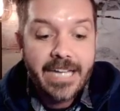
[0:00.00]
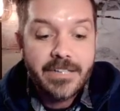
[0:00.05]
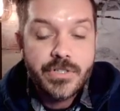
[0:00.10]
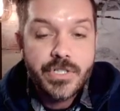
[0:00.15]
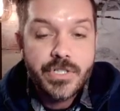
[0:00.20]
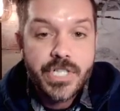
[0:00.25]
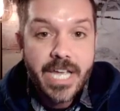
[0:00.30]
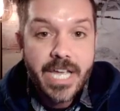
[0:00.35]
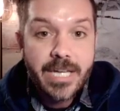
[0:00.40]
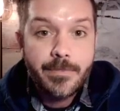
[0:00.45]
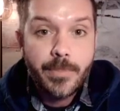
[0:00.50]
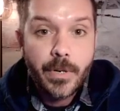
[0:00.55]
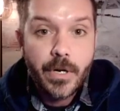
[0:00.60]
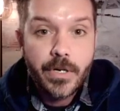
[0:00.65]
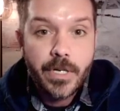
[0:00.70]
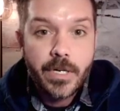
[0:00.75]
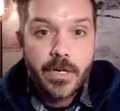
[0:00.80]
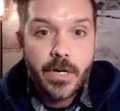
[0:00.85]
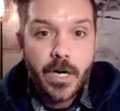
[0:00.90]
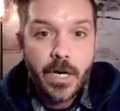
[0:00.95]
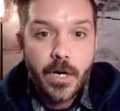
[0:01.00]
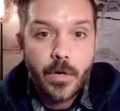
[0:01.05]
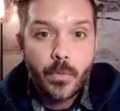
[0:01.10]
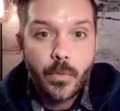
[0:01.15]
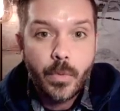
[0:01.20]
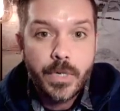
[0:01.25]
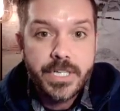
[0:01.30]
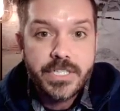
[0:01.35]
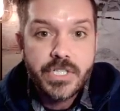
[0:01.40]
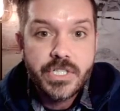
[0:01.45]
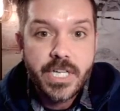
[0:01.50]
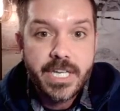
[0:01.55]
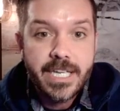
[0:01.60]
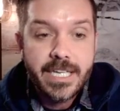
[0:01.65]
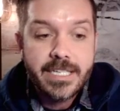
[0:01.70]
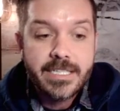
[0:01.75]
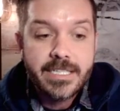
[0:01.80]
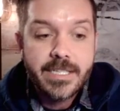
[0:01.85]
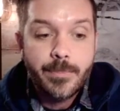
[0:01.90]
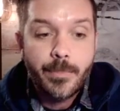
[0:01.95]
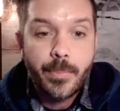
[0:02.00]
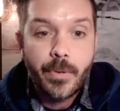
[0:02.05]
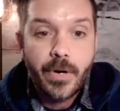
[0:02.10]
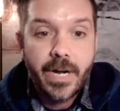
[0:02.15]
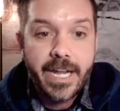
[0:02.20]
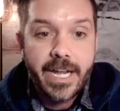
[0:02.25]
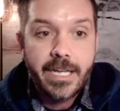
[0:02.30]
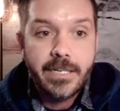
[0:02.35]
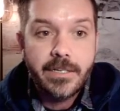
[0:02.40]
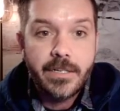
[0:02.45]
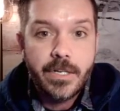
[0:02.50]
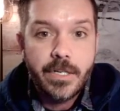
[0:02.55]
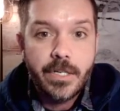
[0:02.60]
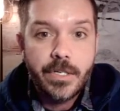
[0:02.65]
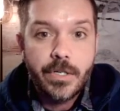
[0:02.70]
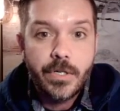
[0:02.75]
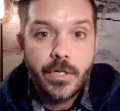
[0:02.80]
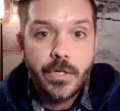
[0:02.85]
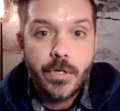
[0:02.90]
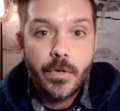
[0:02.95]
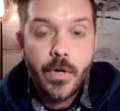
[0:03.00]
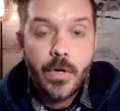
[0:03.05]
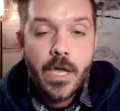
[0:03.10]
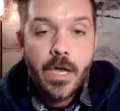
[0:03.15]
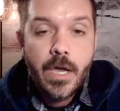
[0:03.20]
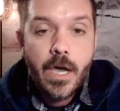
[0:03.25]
Jade Protocol, which is a brand new